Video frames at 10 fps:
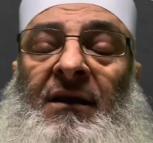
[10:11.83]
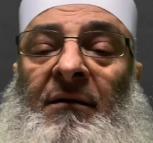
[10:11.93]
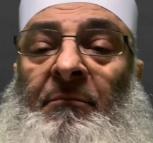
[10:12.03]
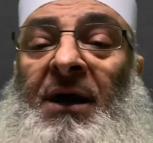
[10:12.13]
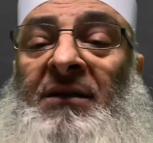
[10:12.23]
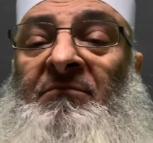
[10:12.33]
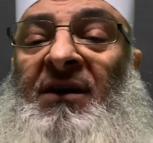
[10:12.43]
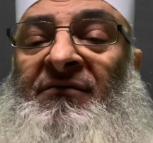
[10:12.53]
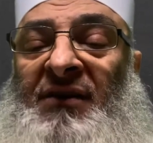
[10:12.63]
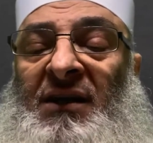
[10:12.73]
But my
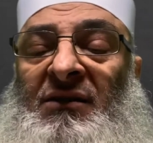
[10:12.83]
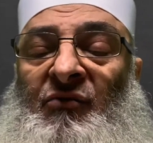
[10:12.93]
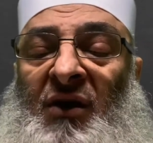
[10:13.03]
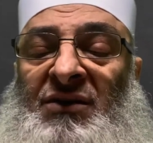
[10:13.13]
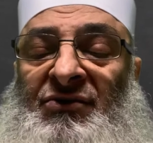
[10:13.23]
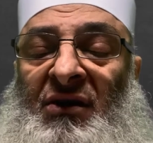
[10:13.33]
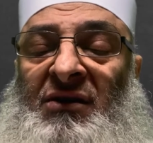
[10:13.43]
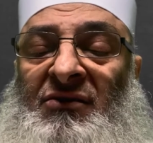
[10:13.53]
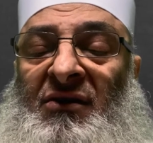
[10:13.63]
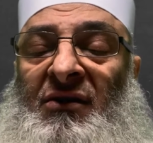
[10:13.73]
friend was trying
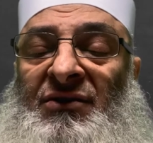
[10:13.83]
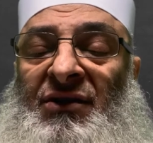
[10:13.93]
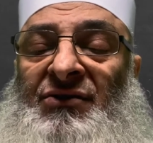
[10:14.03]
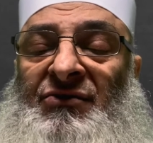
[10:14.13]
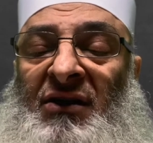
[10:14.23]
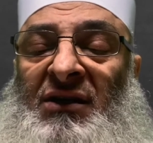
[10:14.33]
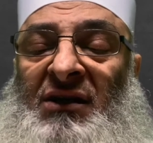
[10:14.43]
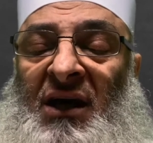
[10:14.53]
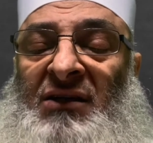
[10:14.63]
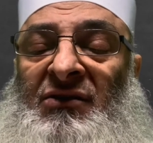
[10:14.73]
to concentrate
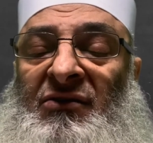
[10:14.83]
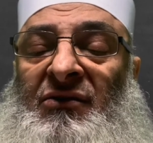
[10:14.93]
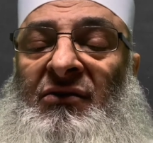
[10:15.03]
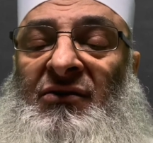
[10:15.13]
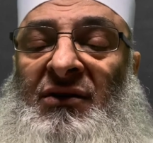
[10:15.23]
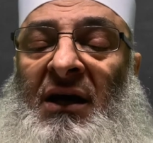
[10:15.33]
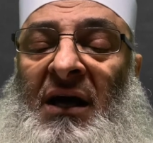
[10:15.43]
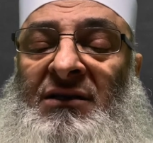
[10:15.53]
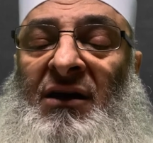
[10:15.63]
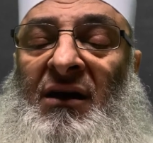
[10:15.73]
and to
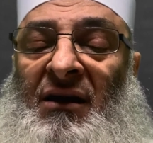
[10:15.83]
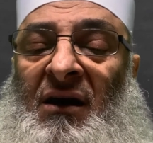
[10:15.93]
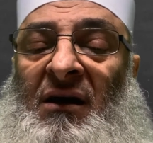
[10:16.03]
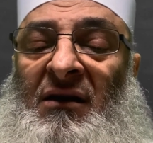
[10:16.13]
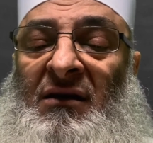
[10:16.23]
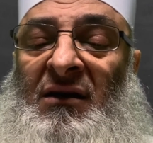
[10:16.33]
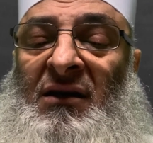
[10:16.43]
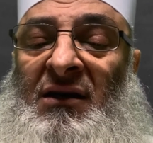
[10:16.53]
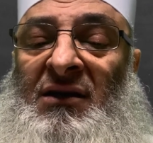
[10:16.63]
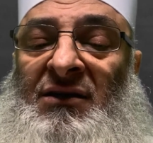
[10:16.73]
ask Allah,
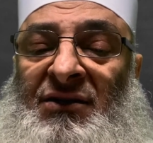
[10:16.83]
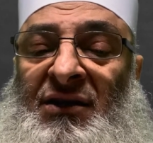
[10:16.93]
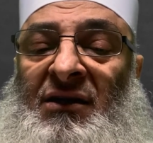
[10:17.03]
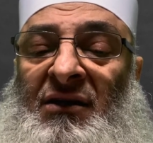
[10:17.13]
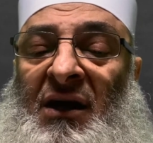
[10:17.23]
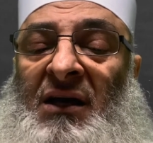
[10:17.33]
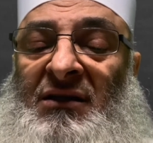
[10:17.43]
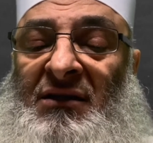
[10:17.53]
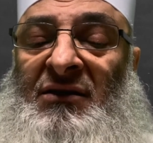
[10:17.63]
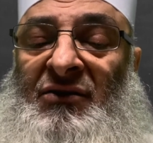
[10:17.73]
seek
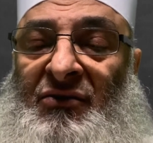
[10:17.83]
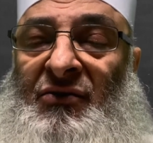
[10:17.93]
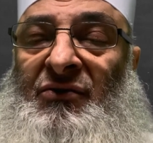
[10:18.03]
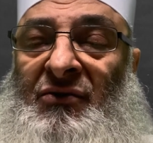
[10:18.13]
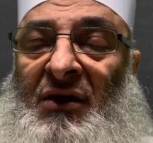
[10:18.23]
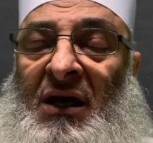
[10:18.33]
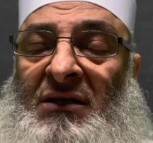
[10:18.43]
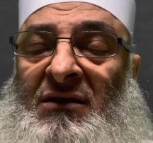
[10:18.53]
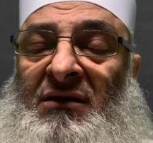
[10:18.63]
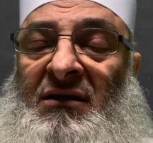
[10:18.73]
and to
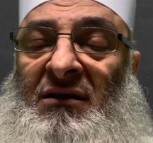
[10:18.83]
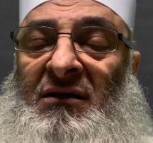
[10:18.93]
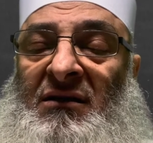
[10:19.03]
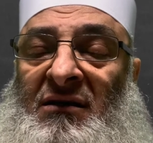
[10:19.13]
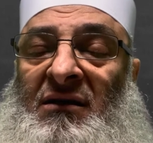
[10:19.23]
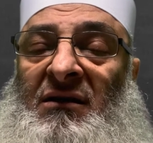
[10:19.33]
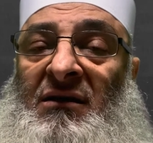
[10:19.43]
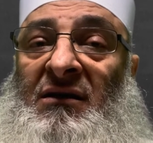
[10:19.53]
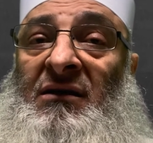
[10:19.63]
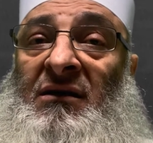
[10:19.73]
ask
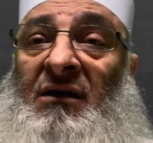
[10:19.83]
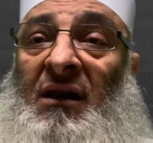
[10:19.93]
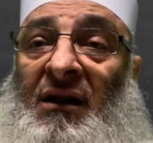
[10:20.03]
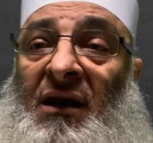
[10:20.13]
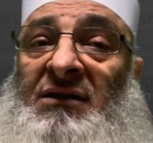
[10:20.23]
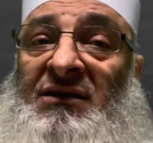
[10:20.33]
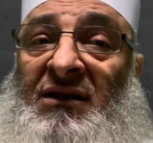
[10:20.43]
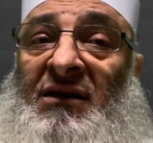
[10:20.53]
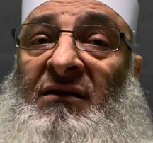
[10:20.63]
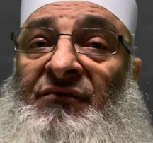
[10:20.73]
Allah and
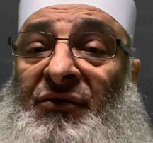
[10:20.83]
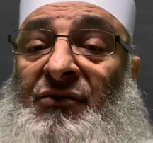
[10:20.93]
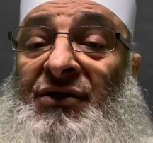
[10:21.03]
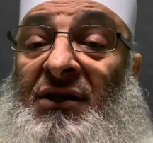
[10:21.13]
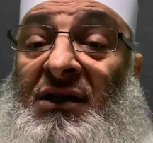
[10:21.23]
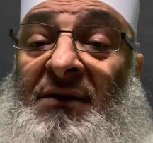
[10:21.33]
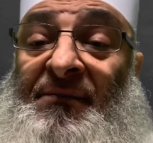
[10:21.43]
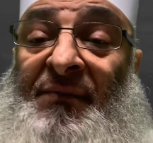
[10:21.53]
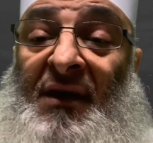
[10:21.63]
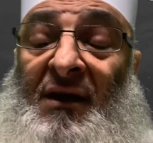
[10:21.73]
seek refuge in him
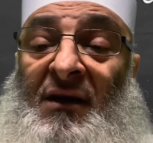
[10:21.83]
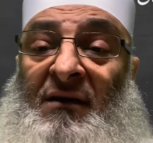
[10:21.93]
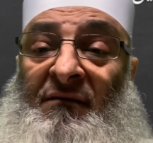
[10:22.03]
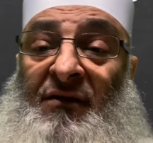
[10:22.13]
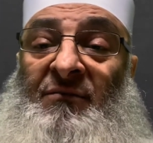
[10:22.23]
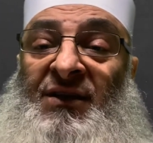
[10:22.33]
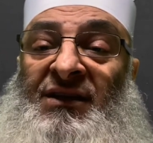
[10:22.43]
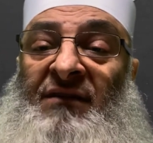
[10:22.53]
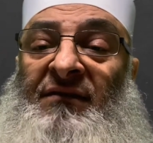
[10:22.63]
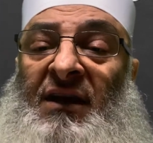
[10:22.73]
from the
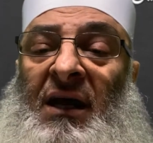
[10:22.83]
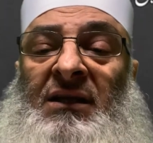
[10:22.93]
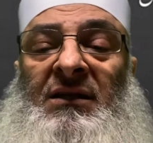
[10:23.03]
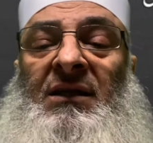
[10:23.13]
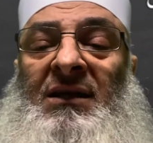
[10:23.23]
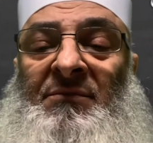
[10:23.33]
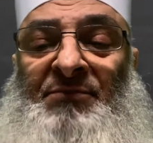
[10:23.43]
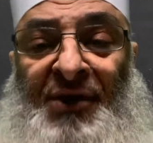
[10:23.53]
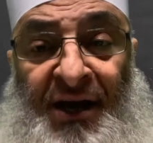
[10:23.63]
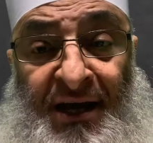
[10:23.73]
devil, and he
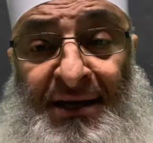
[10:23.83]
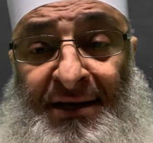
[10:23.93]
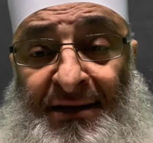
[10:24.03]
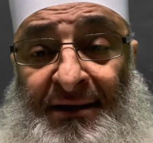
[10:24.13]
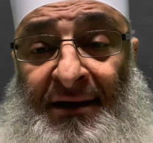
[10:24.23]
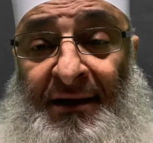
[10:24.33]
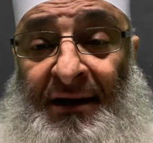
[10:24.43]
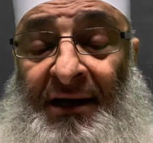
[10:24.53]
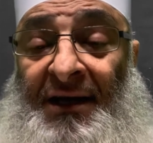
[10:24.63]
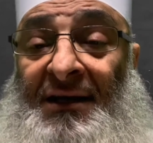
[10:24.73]
prayed
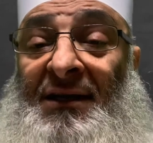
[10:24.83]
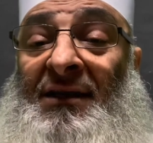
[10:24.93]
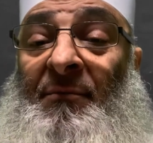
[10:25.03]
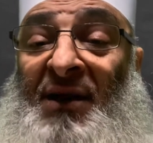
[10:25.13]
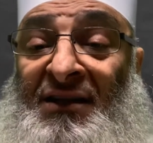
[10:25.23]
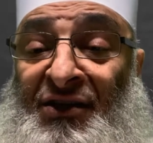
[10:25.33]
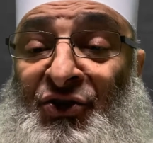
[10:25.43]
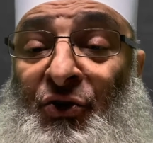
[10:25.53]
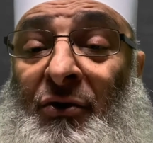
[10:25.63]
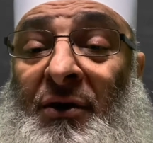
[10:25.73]
the
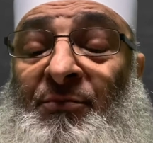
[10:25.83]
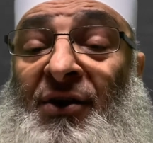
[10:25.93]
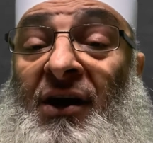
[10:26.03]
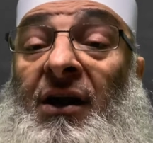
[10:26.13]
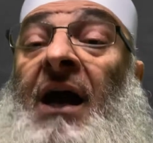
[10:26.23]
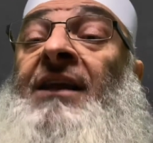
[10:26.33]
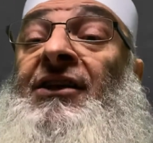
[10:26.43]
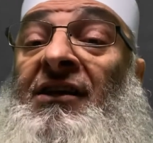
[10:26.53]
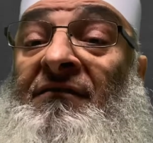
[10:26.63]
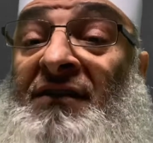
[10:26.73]
mandatory prayer and
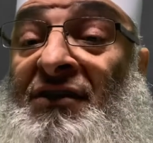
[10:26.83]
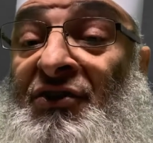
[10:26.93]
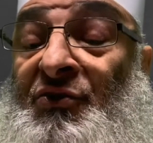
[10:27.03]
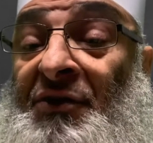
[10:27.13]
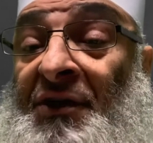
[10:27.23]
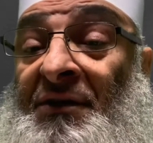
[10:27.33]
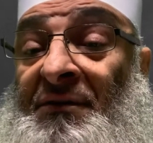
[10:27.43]
even the sunan.